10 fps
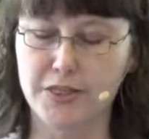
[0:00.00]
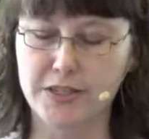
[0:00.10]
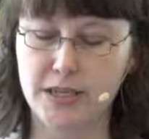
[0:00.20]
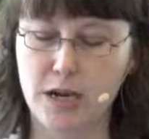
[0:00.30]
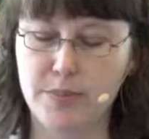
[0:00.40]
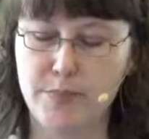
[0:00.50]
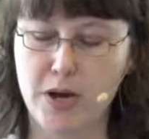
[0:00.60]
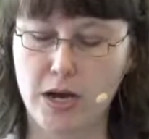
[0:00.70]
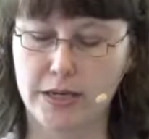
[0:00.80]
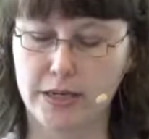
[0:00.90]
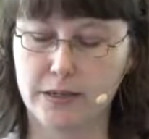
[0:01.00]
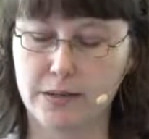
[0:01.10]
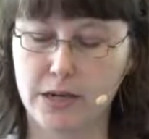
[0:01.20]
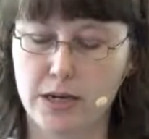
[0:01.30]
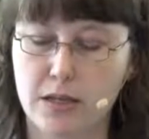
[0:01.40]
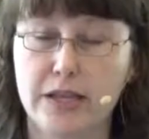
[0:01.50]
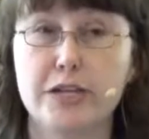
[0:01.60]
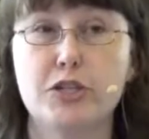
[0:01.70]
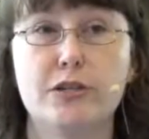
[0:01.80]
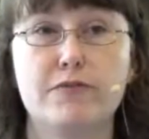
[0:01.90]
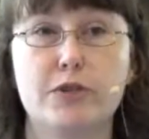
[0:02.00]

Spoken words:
The Dhammapada, a collection of